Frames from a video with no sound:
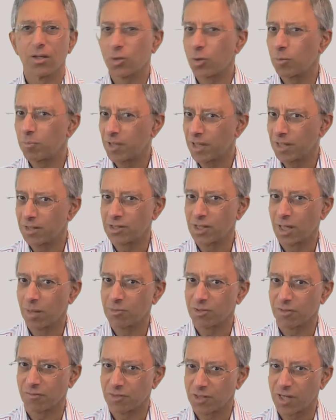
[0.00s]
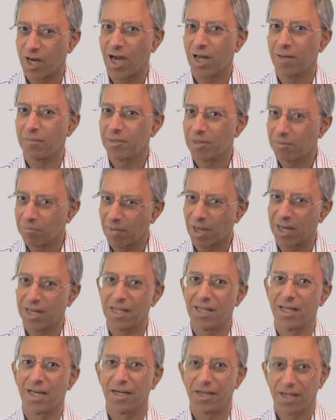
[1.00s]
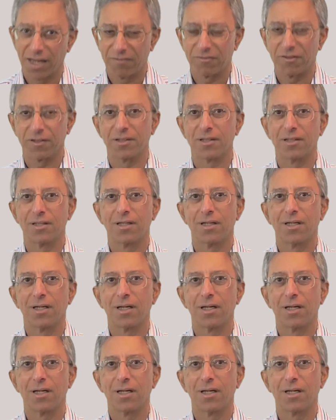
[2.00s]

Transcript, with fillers: could be in terms of time, money, and effort.